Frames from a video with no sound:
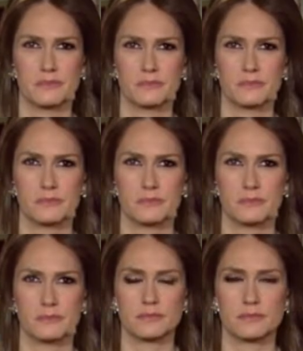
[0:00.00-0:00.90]

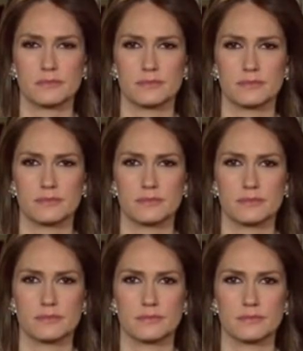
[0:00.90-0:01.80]

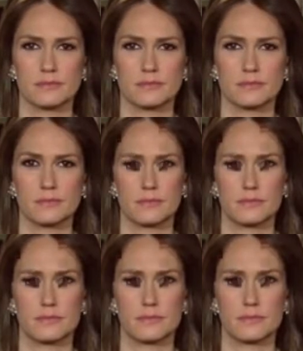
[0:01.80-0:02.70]

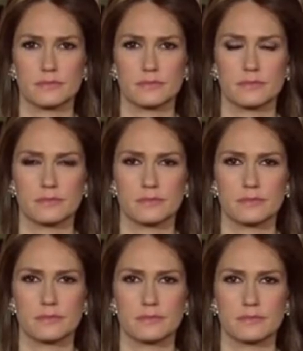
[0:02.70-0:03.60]

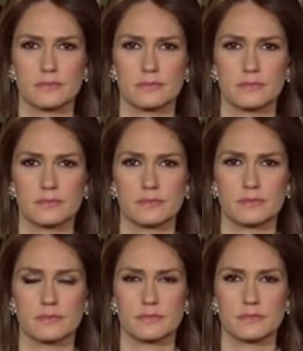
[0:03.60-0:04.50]

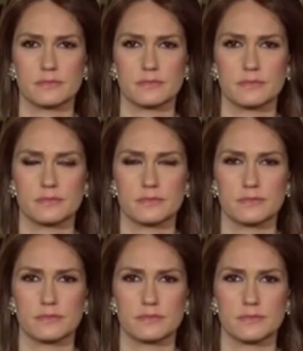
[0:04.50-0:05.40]

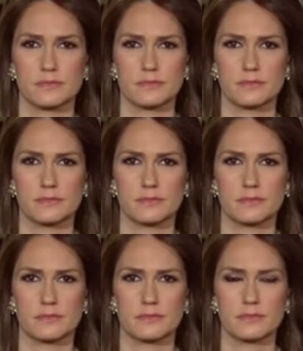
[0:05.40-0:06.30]

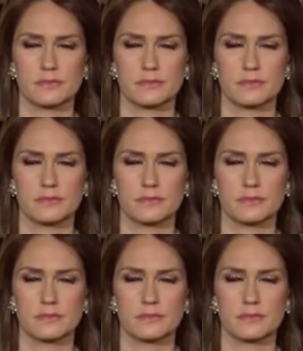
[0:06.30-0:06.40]
(silent)